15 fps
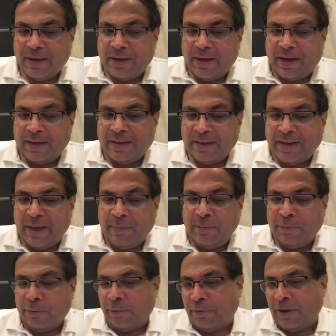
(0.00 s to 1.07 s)
And the day
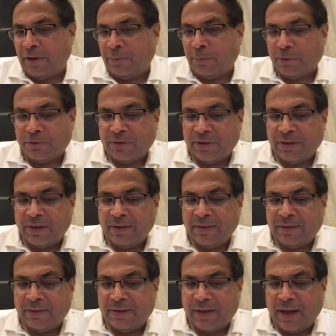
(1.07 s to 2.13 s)
before Facebook's
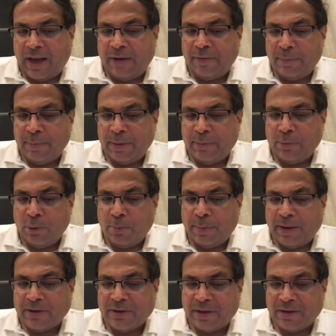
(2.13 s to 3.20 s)
results, Alphabet blew
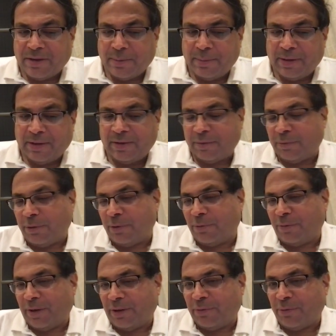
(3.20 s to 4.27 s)
past estimates, of course,
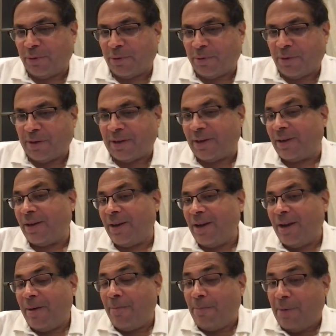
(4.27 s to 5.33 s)
with its fourth quarter
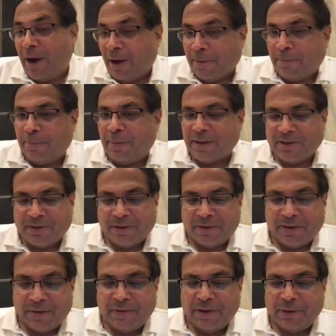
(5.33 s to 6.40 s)
blockbuster
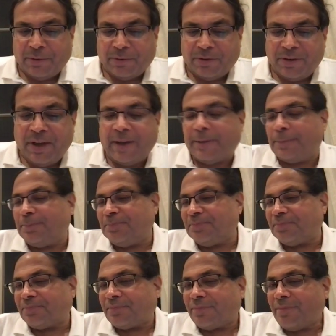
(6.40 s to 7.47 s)
revenues. Yet,
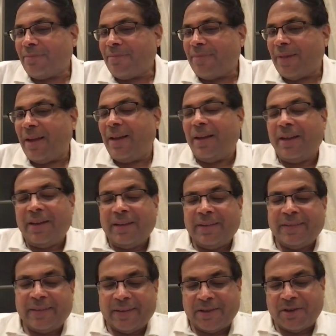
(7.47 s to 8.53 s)

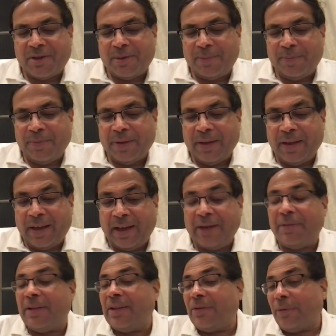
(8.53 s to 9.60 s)
such
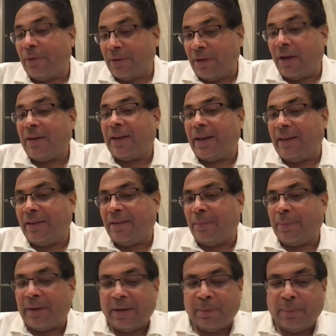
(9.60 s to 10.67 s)
headwinds were not
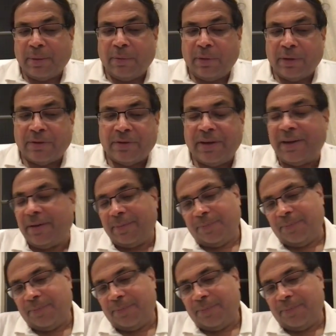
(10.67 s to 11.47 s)
anticipated by Wall Street.